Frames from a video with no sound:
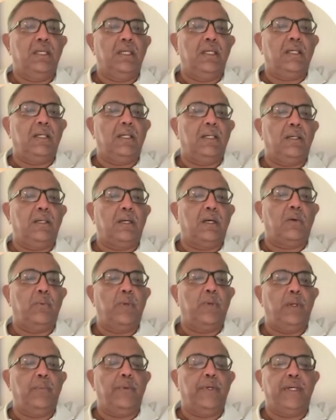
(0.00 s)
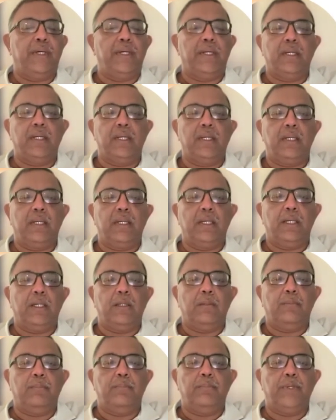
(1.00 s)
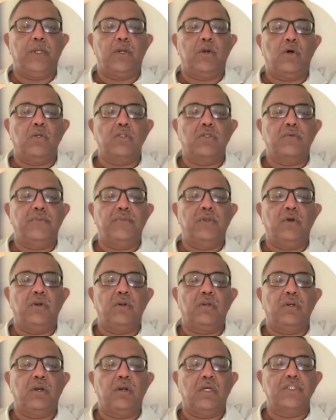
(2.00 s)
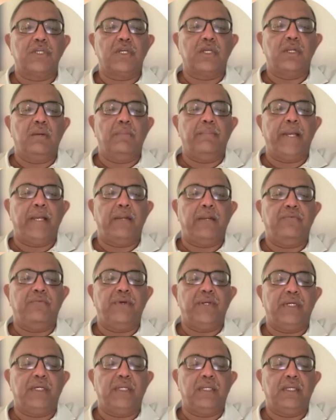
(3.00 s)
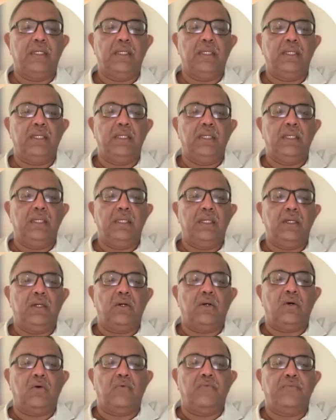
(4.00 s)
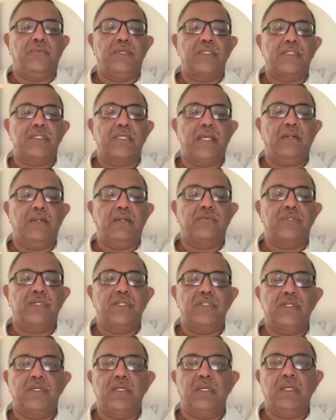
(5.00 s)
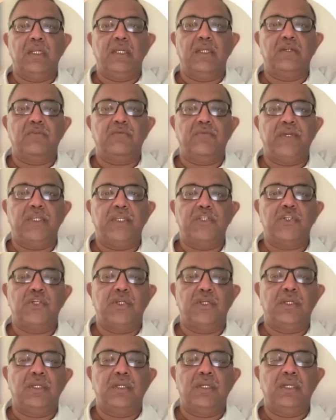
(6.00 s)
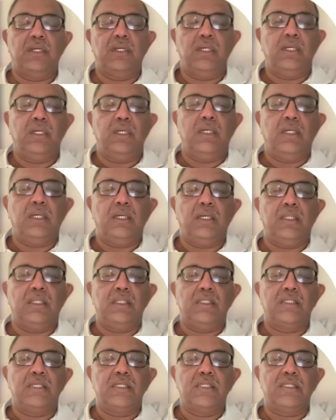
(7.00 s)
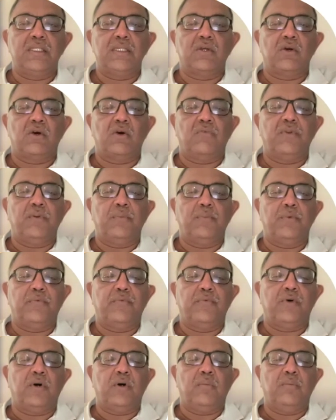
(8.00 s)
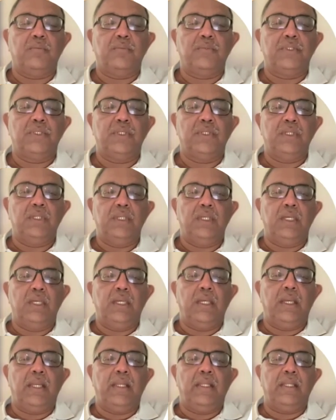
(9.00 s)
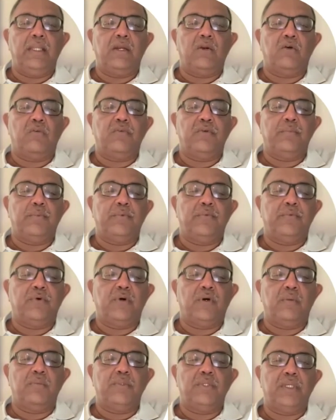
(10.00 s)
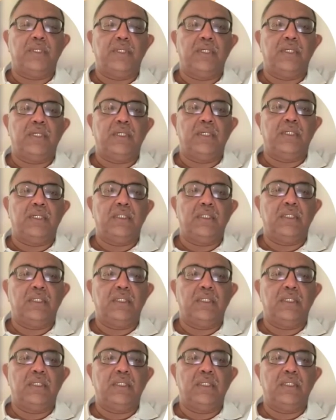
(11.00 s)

However, because of the oncological benefit of this kind of surgical intervention, this is often performed, and they are often performed in a